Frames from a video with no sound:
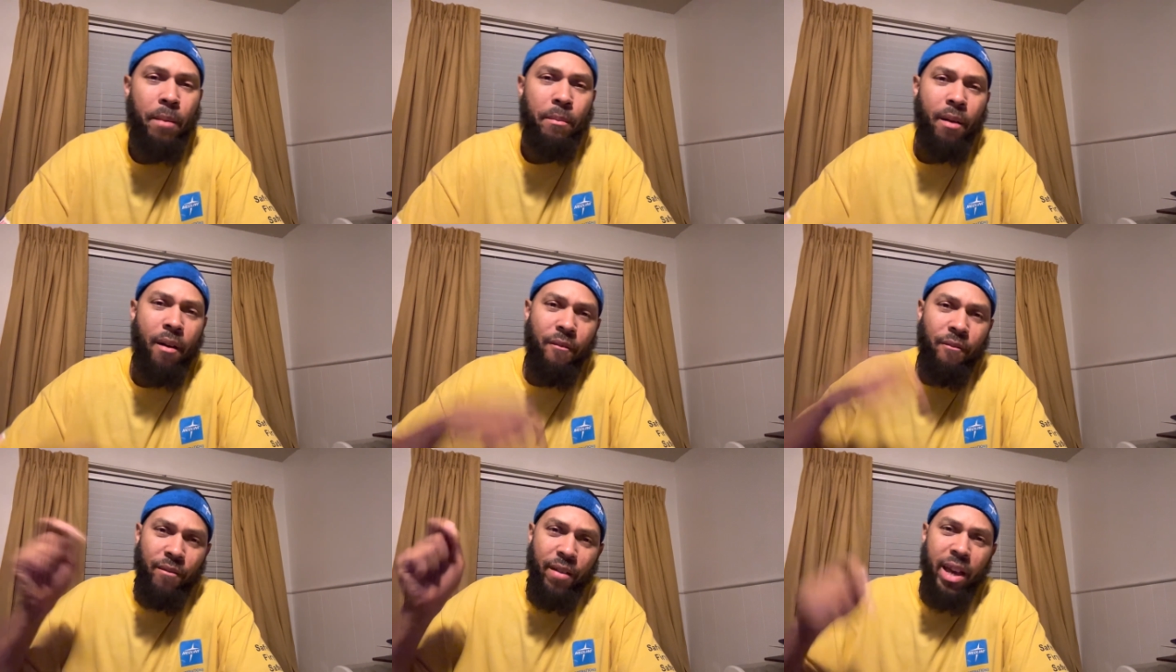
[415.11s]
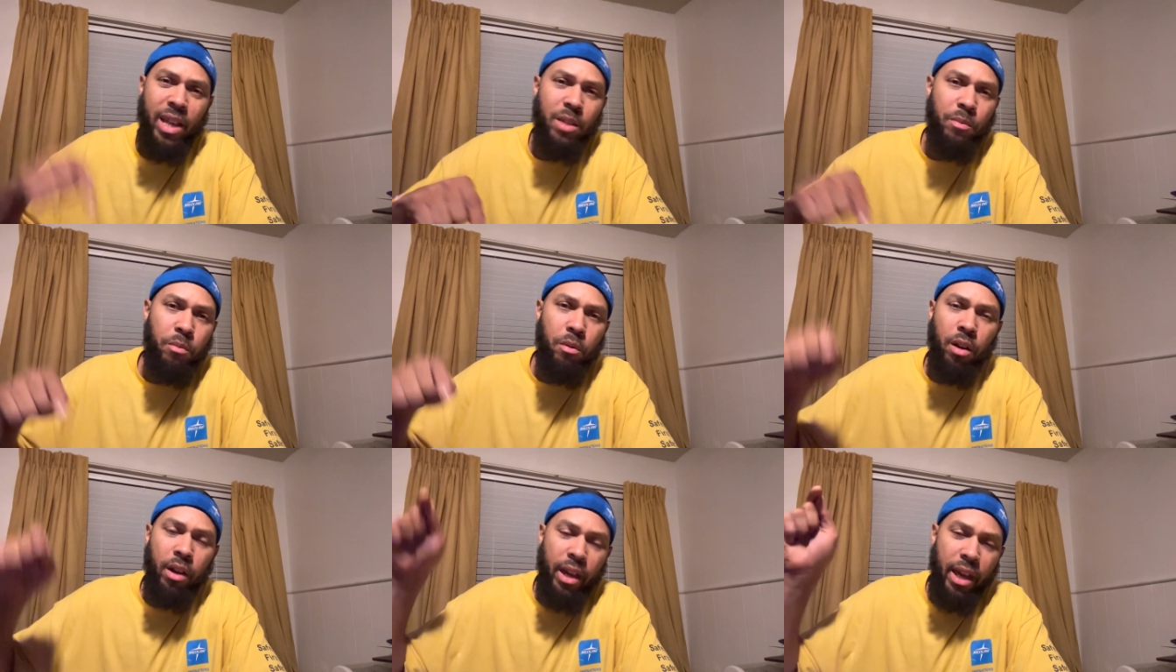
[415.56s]
My
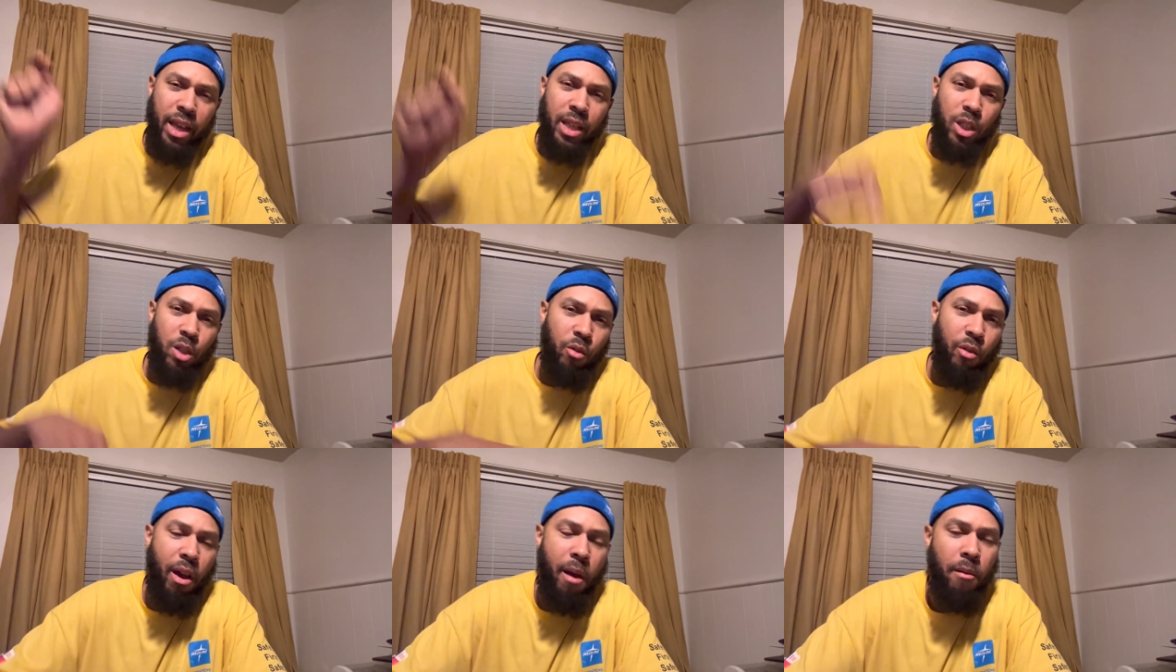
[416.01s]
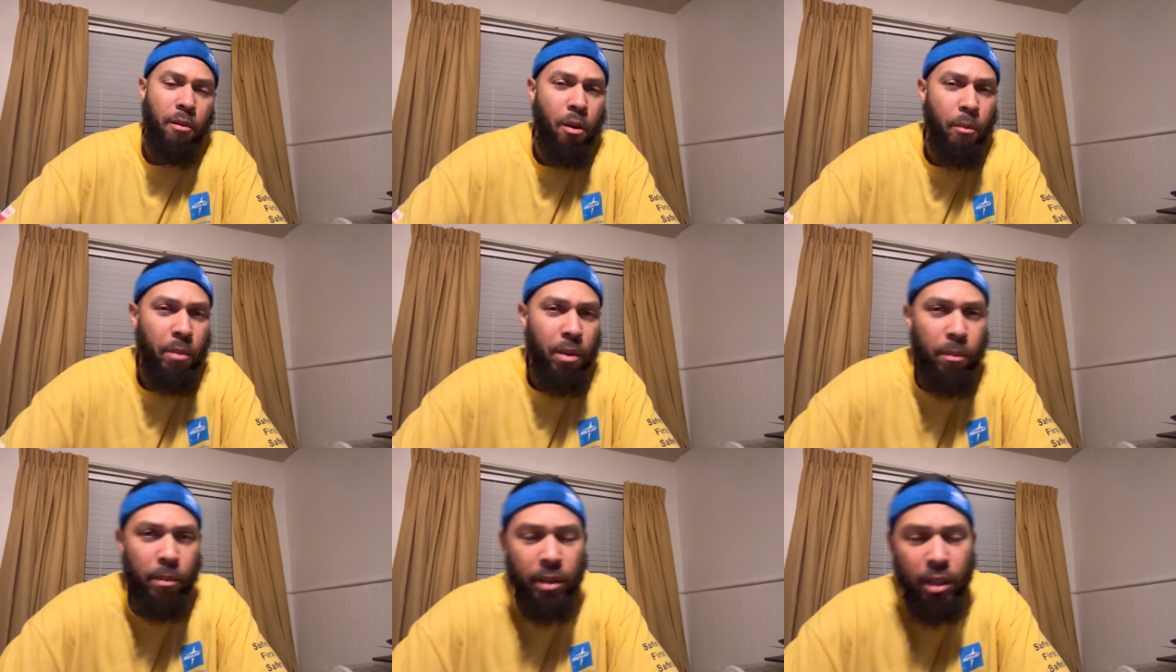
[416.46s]
Facebook, Instagram going
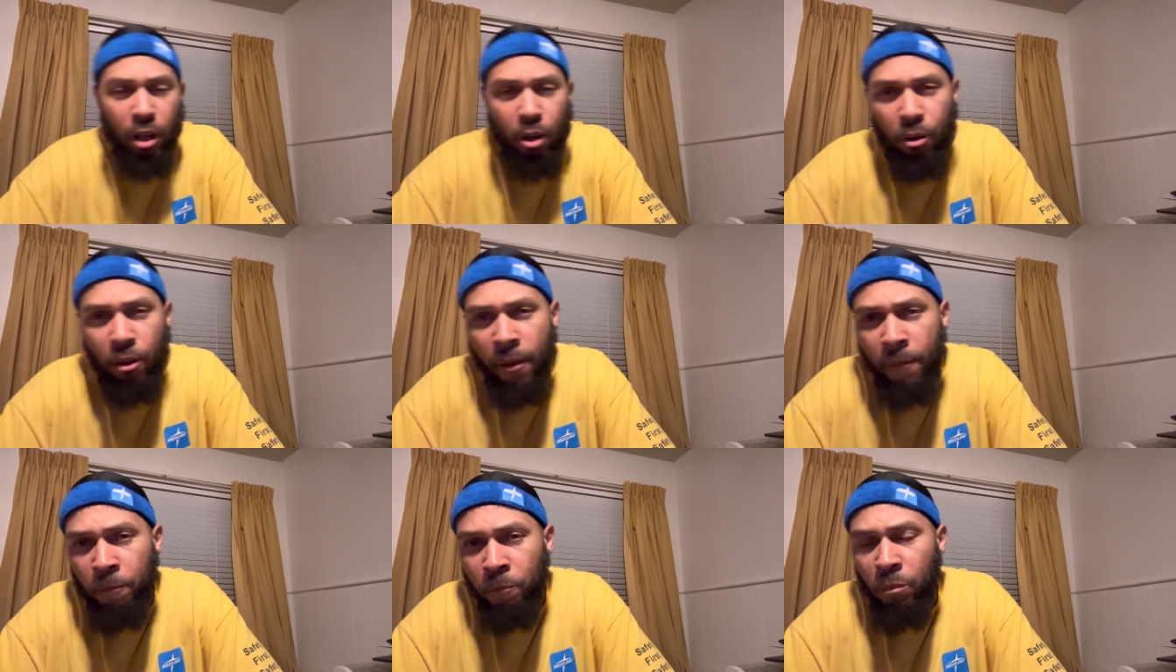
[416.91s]
to be below.